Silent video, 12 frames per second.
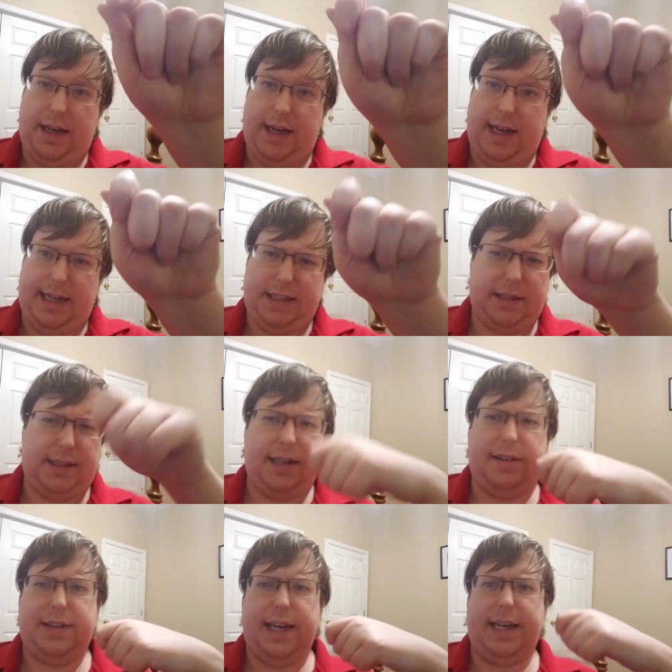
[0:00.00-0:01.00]
and
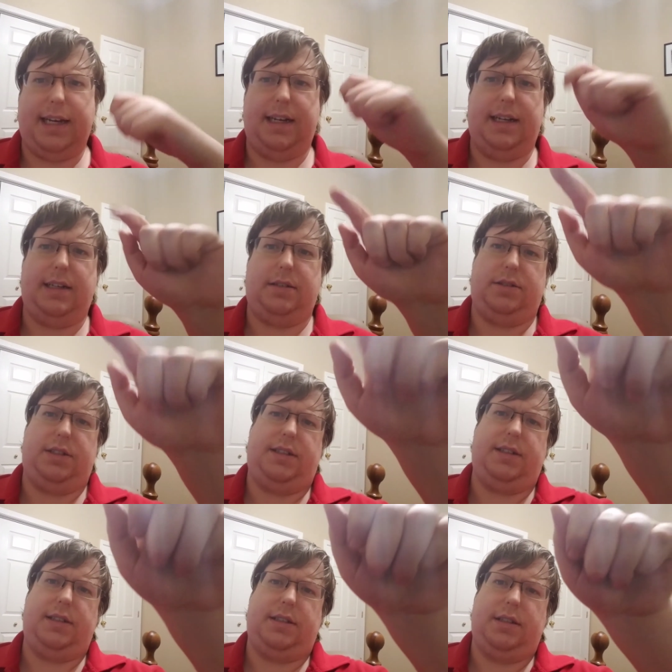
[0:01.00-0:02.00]
instead of taking it out, she
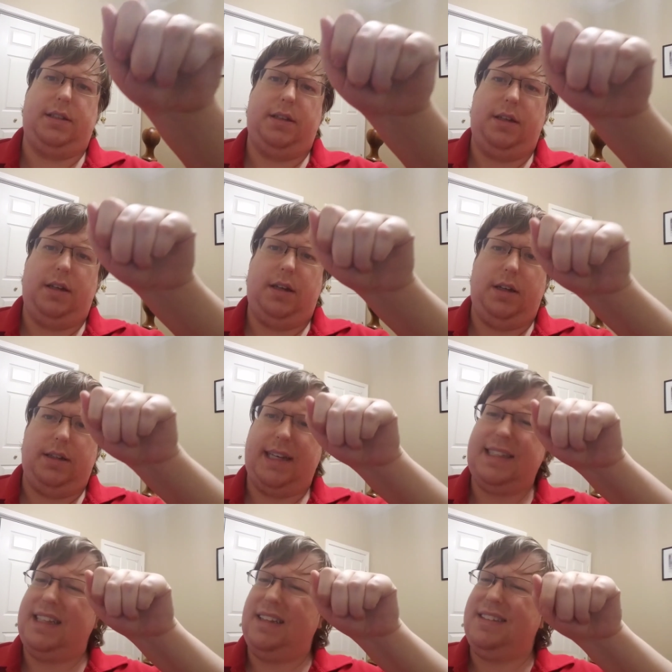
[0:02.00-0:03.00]
just
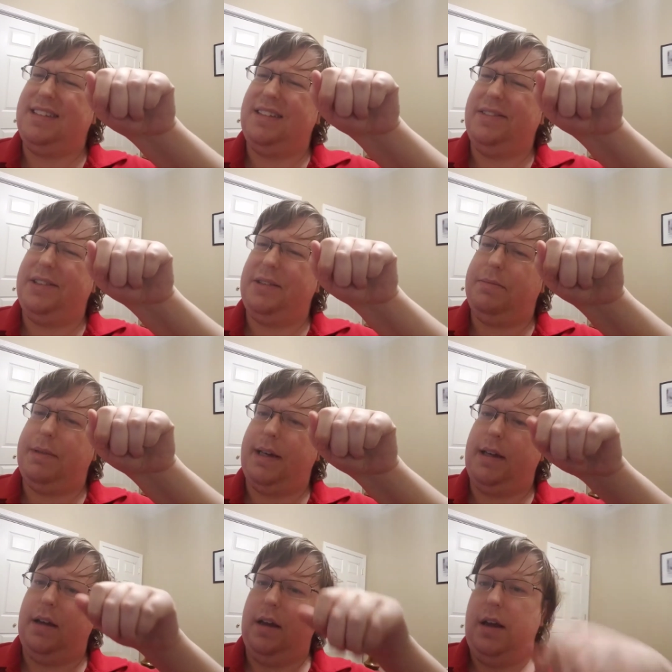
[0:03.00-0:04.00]
takes a, just a little
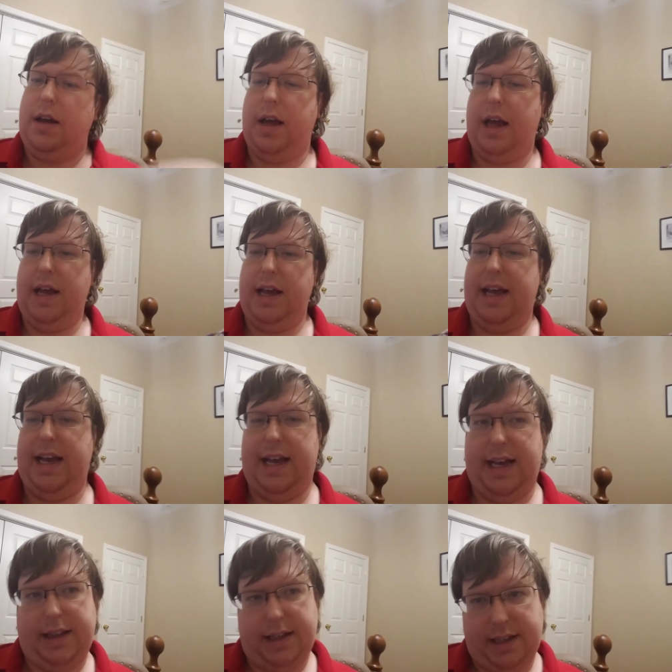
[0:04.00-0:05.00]
bit,
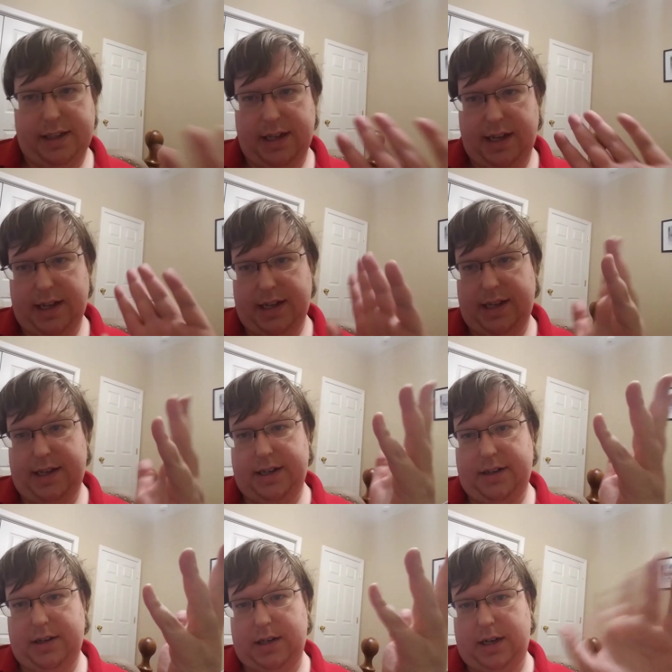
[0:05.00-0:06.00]
and the
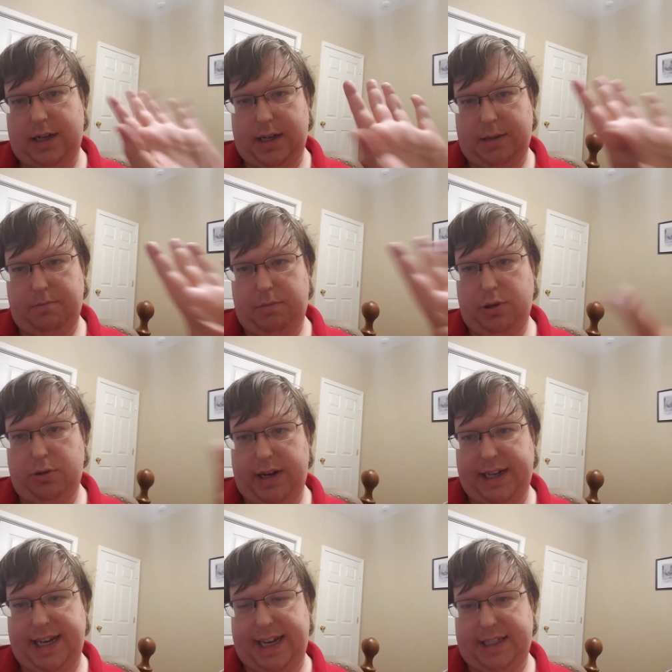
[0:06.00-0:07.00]
entire uh,
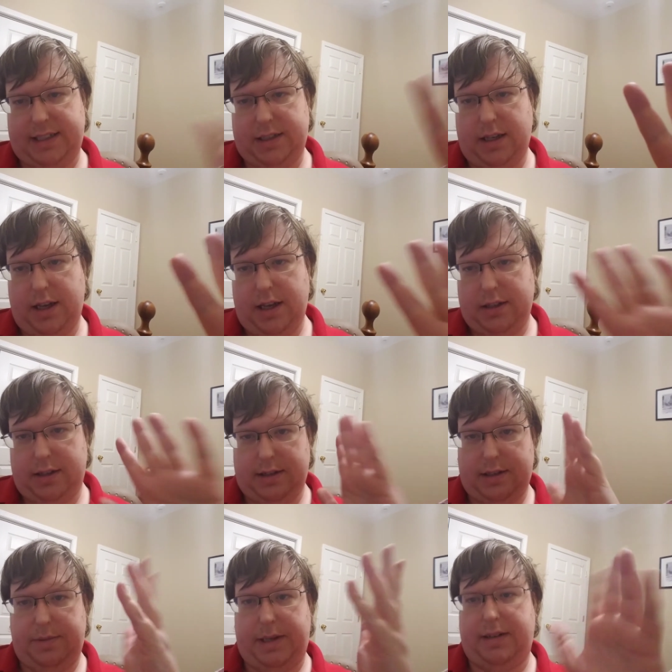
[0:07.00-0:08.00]
Blu-ray case
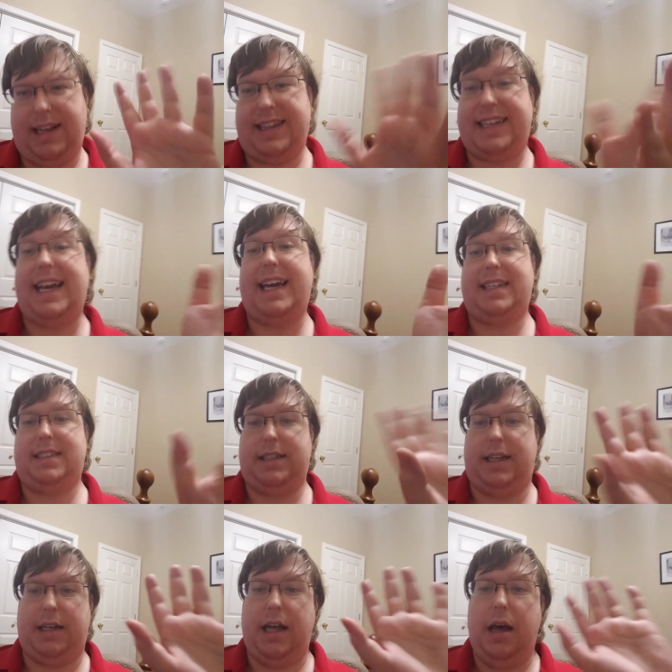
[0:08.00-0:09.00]
starts spinning. Not the case,
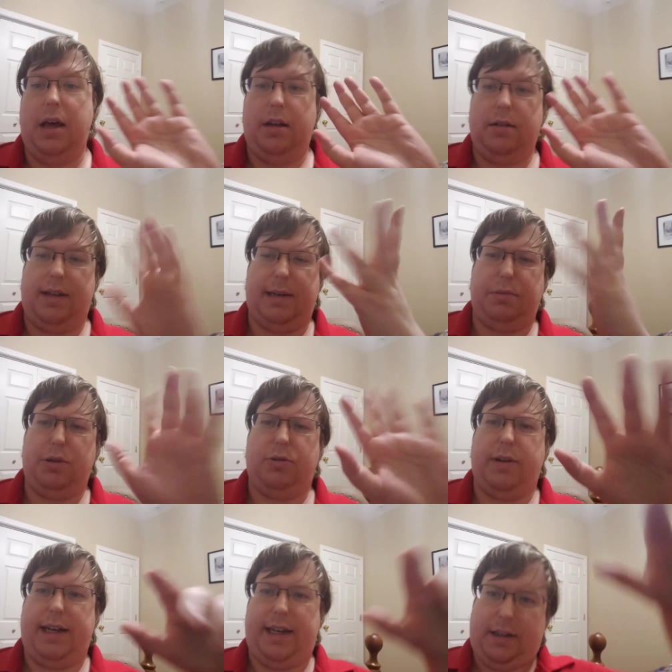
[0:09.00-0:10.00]
the like
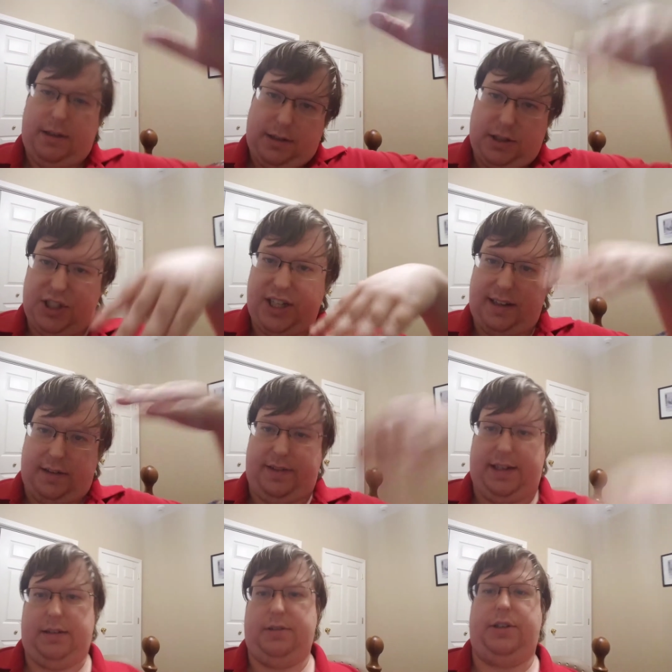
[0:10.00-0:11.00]
Blu-ray
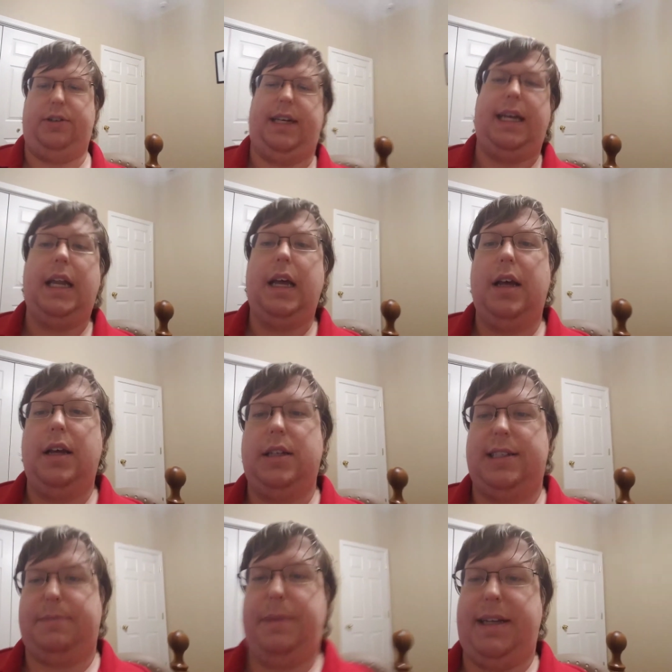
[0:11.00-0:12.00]
shelving unit
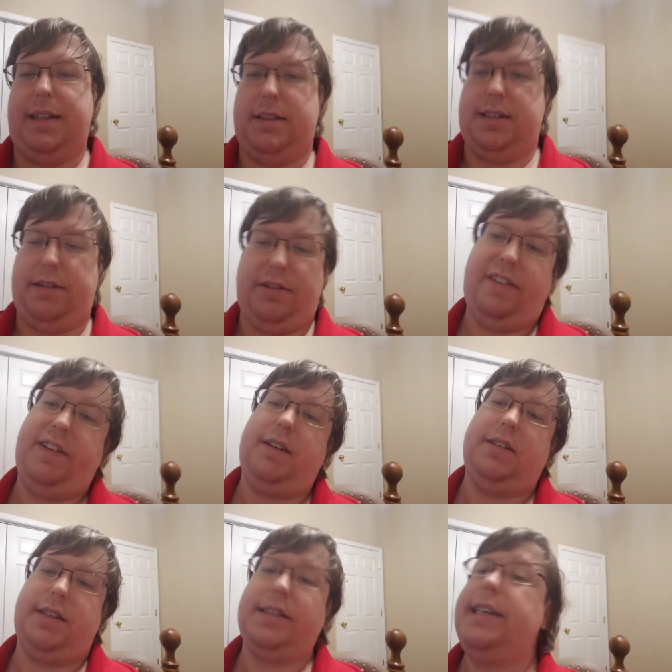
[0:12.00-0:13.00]
spins and it
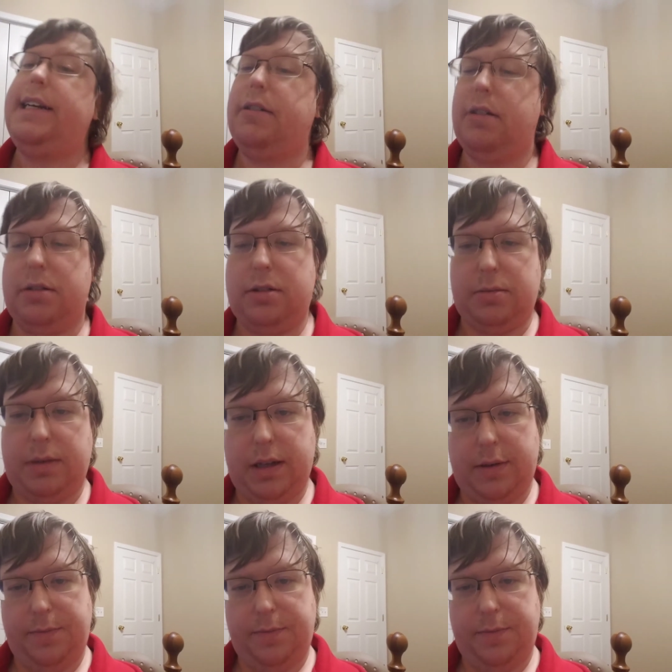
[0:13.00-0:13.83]
reveals a secret room.